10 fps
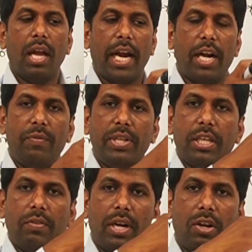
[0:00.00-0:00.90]
And
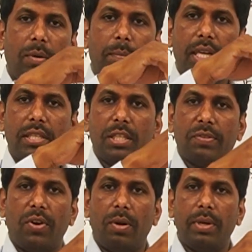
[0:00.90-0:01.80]
whichever complex is
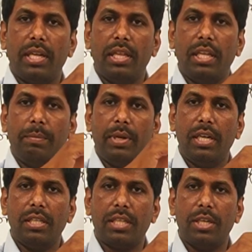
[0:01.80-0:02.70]
formed in the
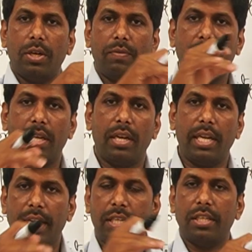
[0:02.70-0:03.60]
middle state of the
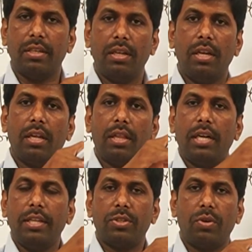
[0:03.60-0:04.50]
reaction,
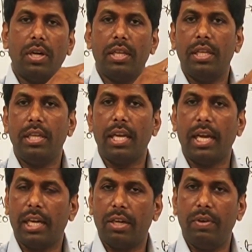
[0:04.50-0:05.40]
that is called the
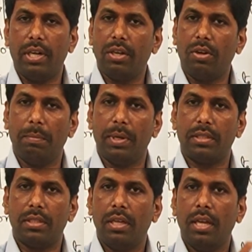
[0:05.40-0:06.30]
activated
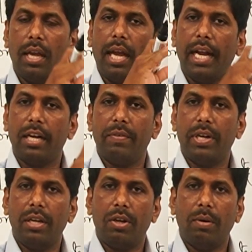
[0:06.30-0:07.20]
complex.
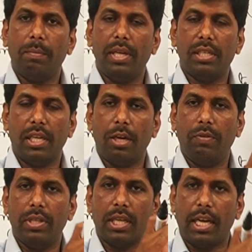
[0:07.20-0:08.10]
Activated complex is
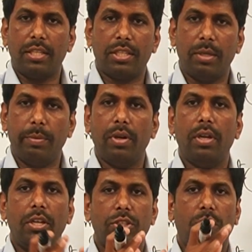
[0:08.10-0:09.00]
always unstable.
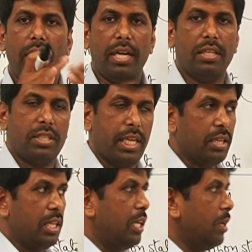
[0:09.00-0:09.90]
So let us
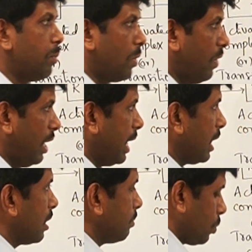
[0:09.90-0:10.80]
take the profile
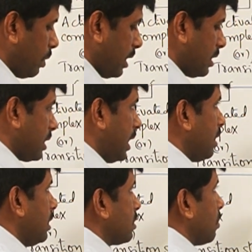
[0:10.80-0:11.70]
diagram to understand this